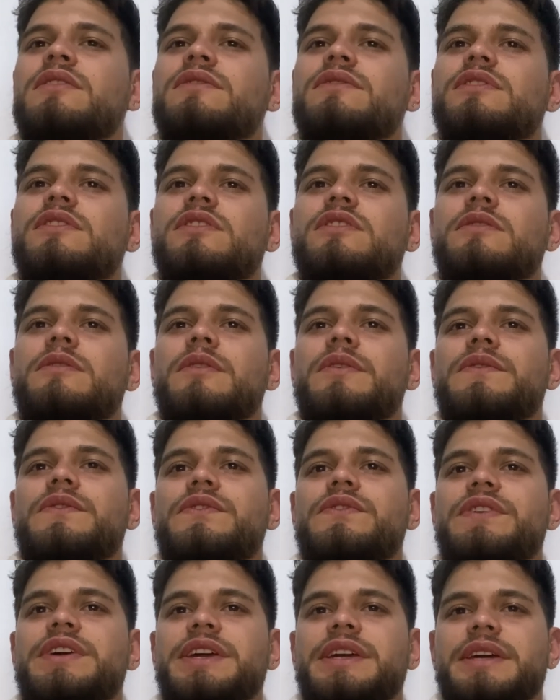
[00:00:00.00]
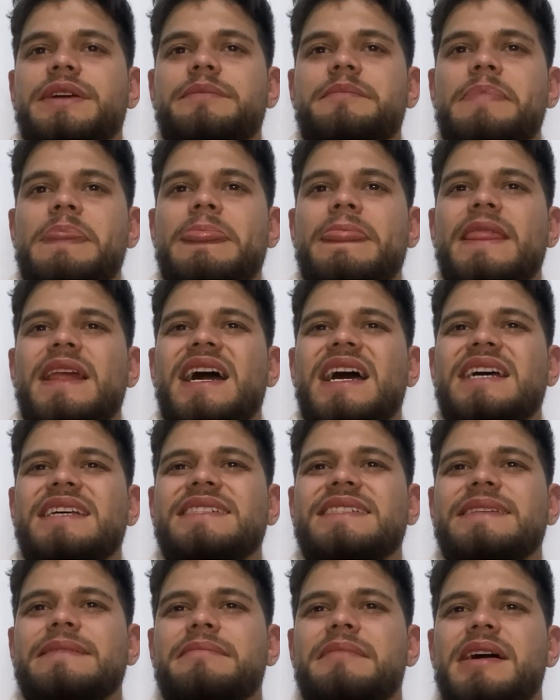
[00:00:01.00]
for v,
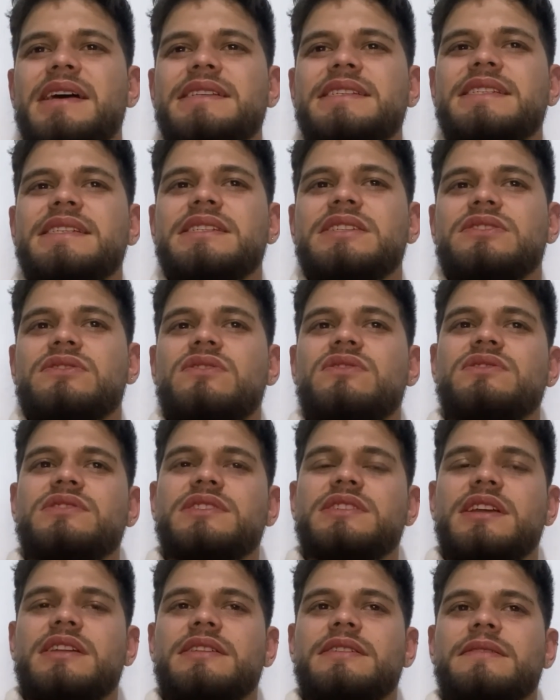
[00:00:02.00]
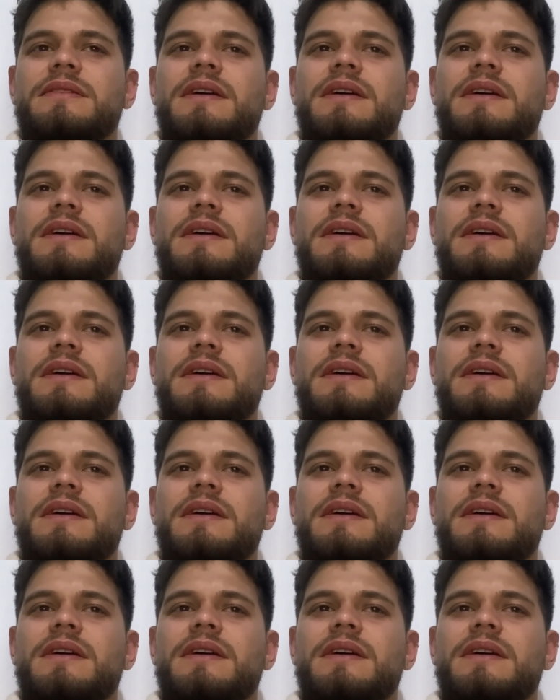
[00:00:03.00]
as the mass is constant.